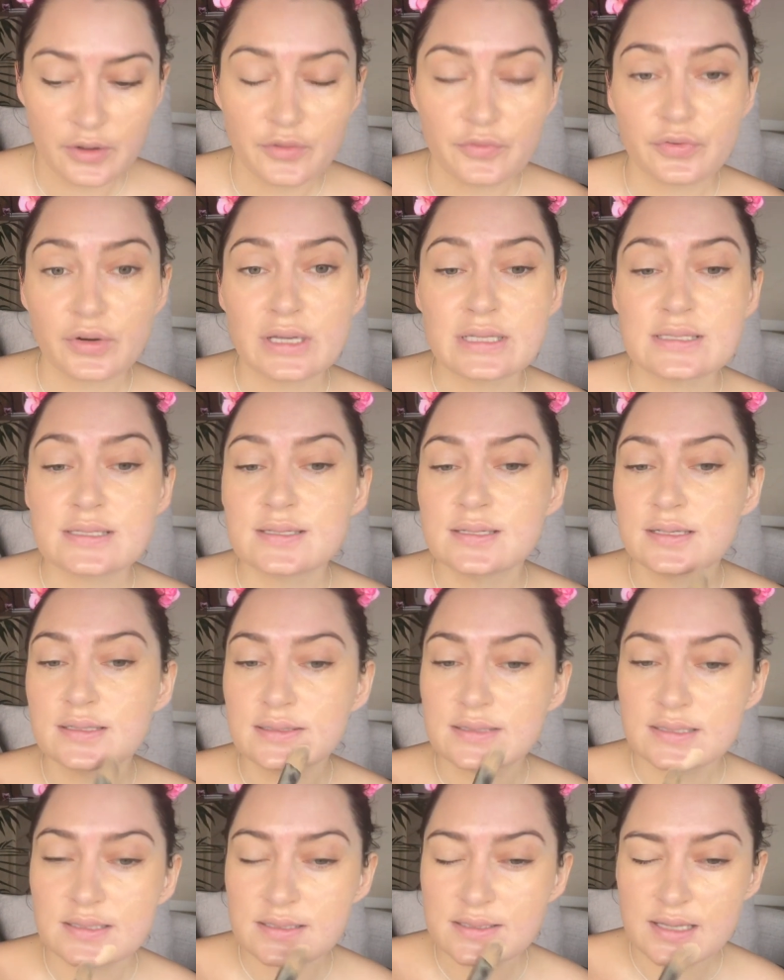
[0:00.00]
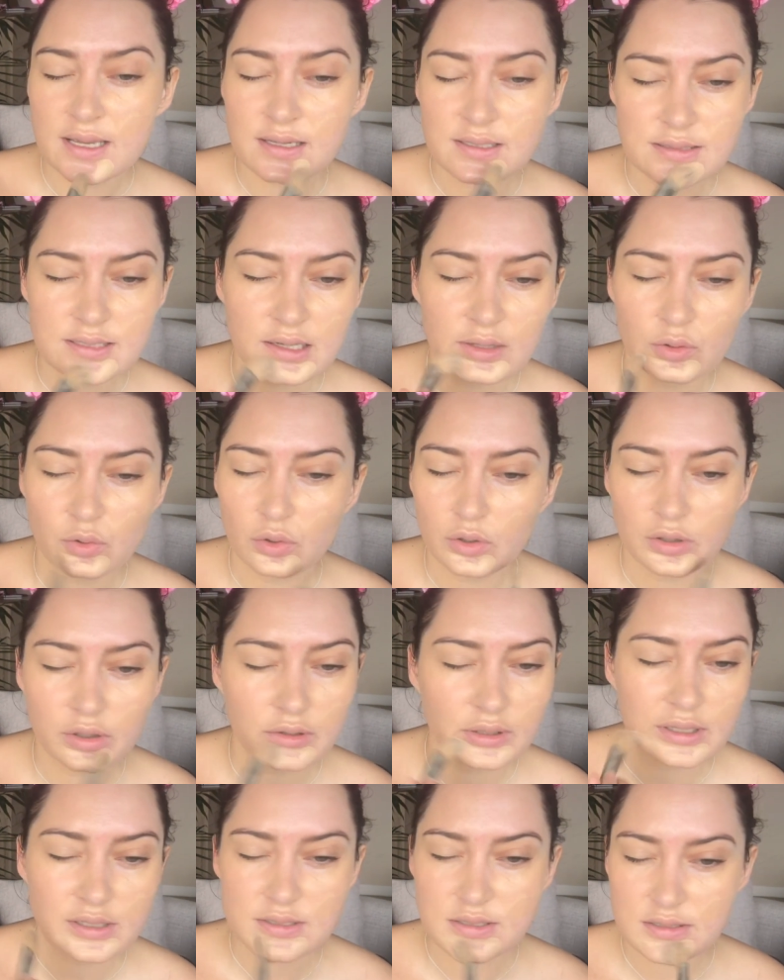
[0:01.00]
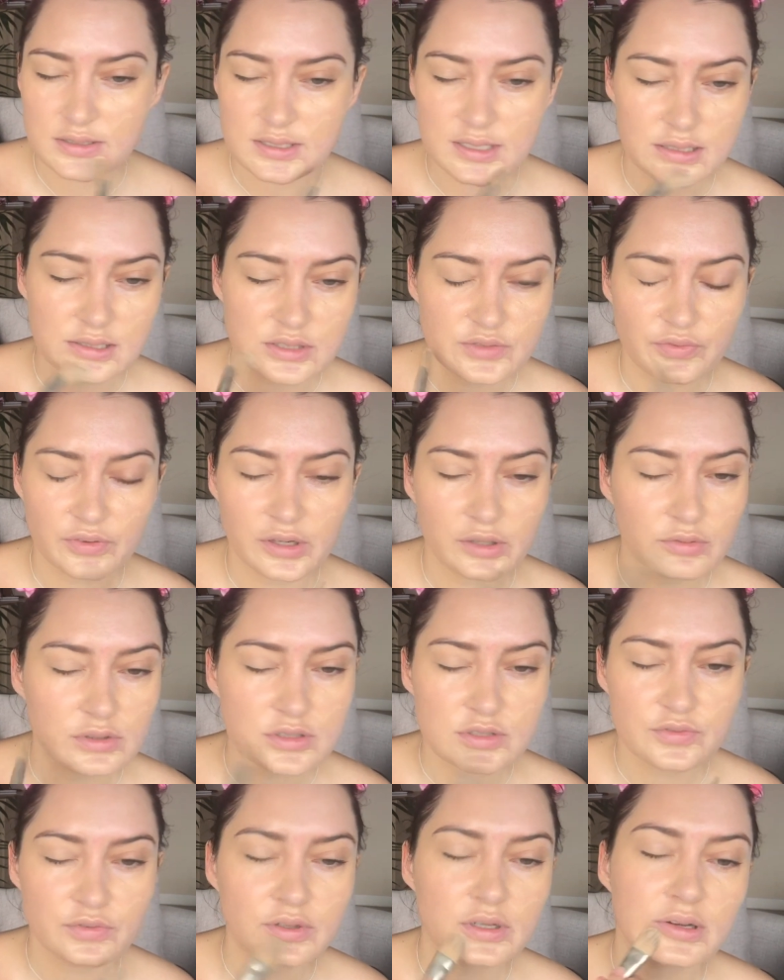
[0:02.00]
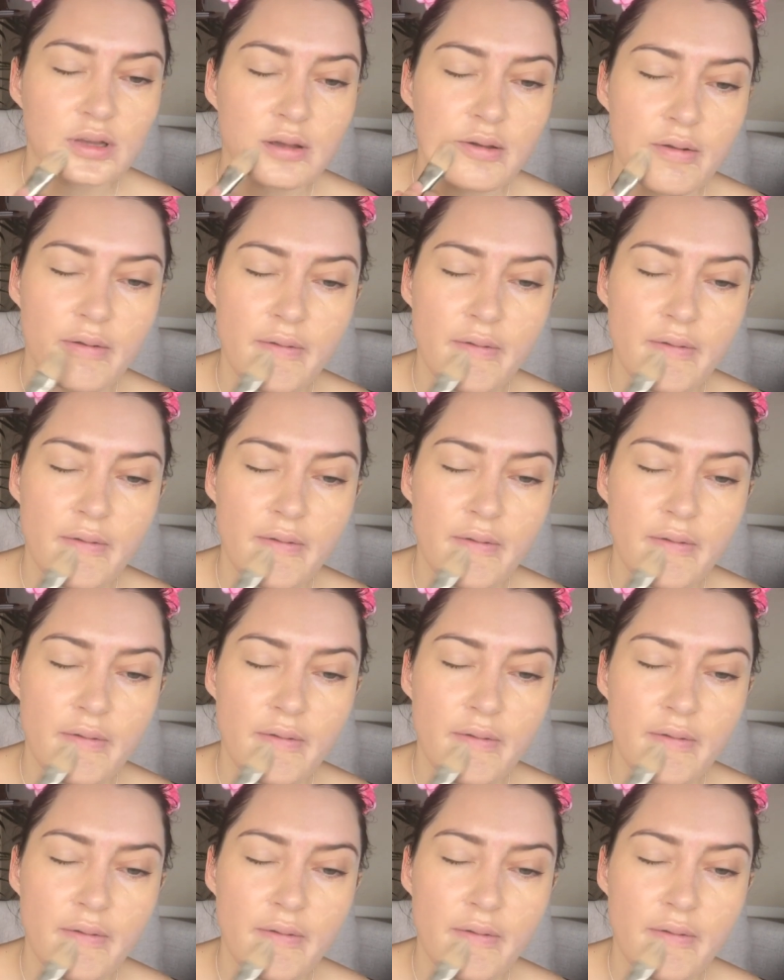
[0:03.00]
for instance, this Estee Lauder doesn't say it's fragrance-free.